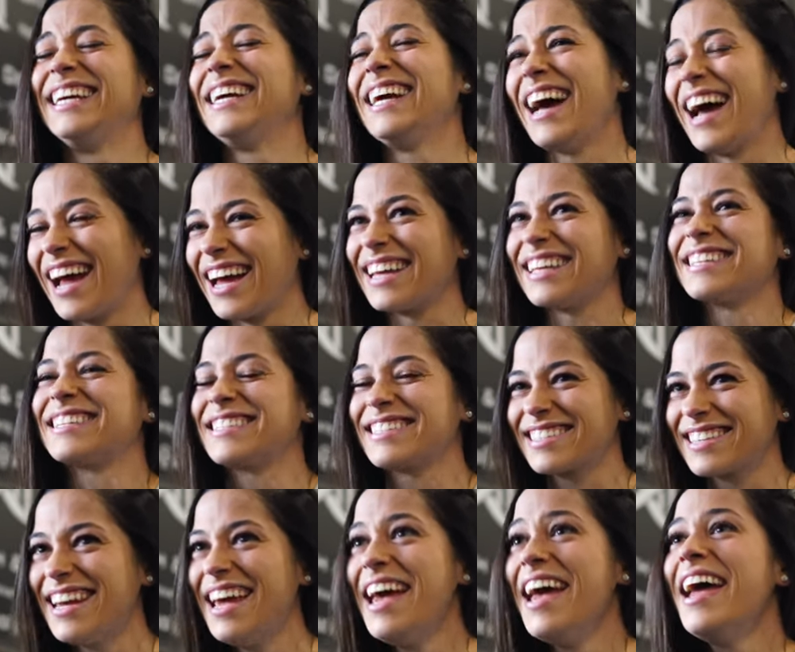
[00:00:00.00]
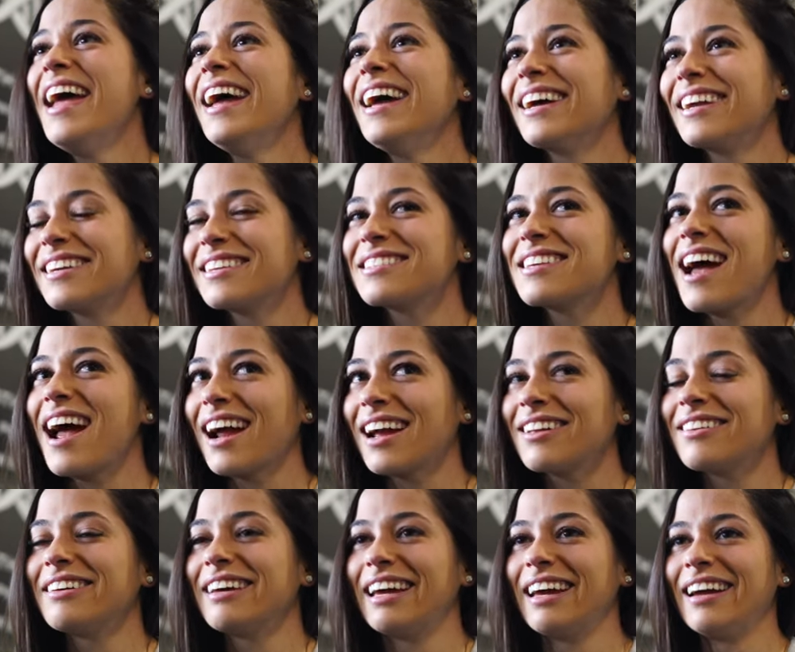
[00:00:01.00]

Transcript: yes. right? Exactly.